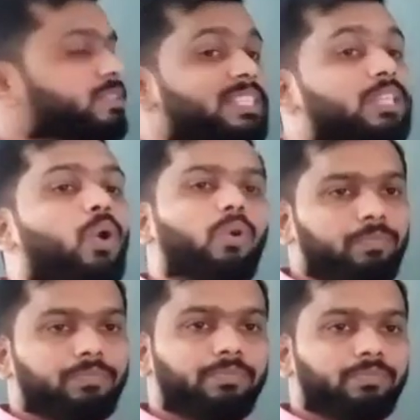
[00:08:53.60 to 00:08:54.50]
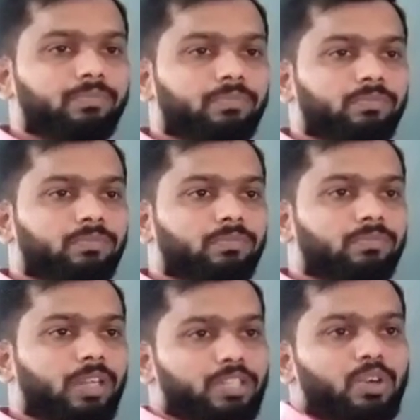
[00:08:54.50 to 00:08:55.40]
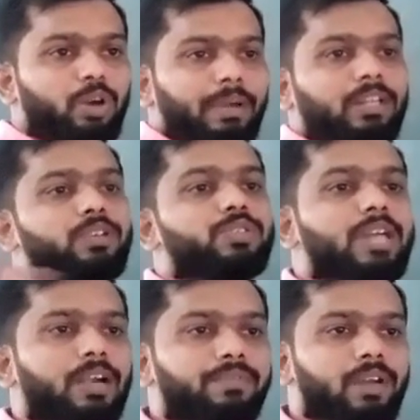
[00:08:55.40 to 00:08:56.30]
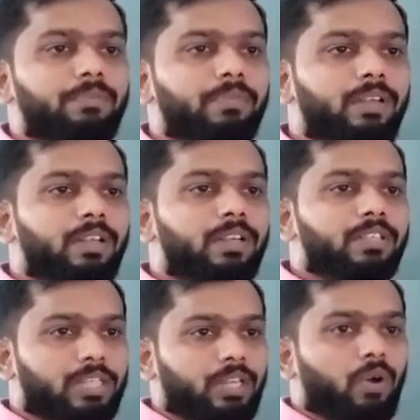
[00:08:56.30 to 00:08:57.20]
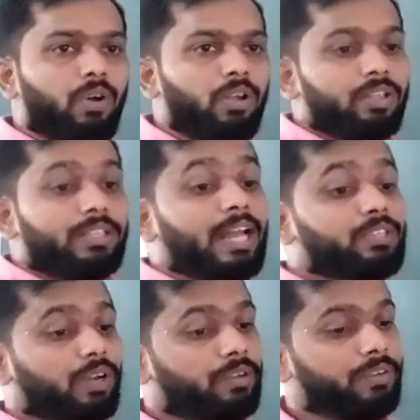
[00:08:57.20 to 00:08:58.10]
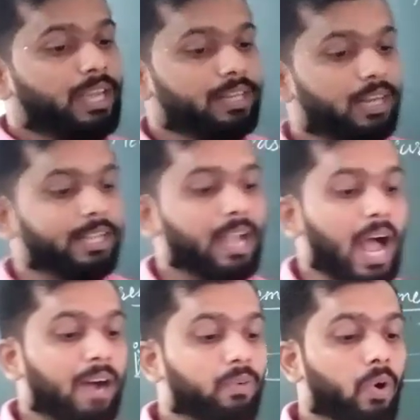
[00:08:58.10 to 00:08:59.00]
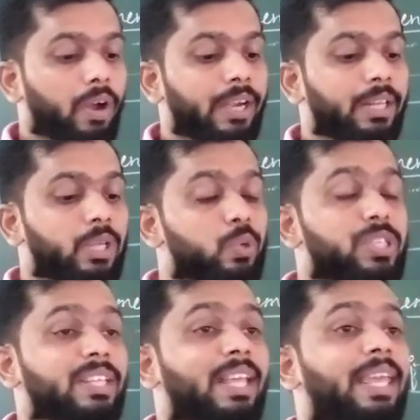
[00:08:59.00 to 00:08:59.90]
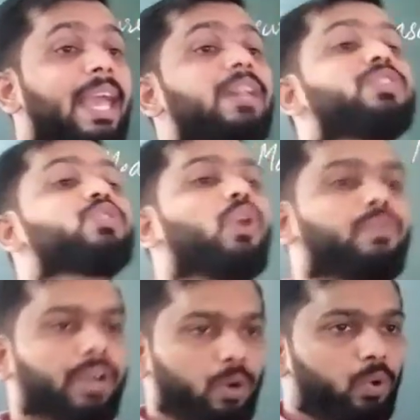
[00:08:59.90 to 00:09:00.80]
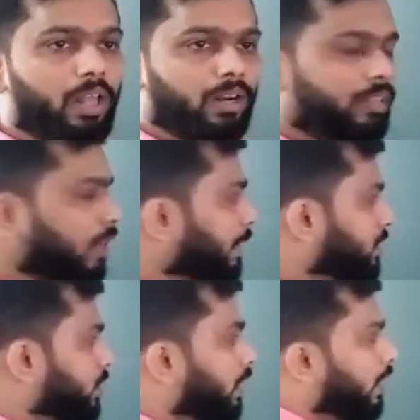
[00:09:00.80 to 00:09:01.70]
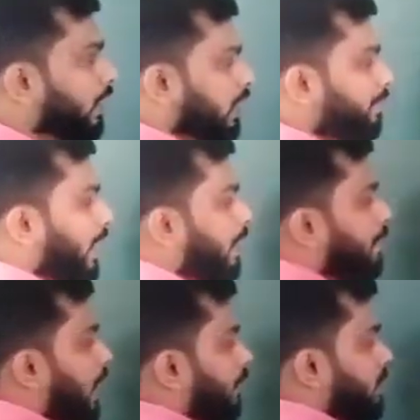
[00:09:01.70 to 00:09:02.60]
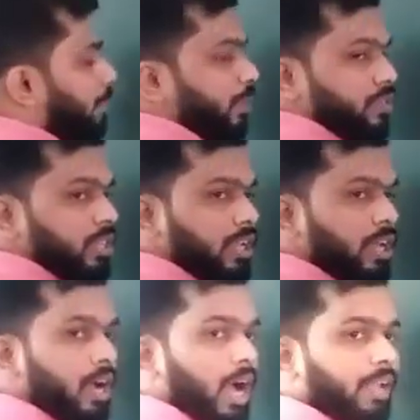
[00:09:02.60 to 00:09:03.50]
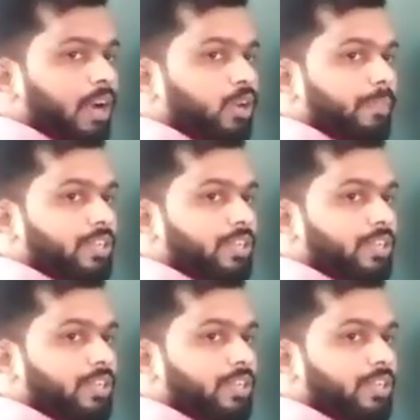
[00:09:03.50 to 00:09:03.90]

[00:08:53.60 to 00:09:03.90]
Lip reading: 0. It is not better to start from 0. That's what we are telling. Avoid using the ends of a ruler. That means if I am having, suppose I want to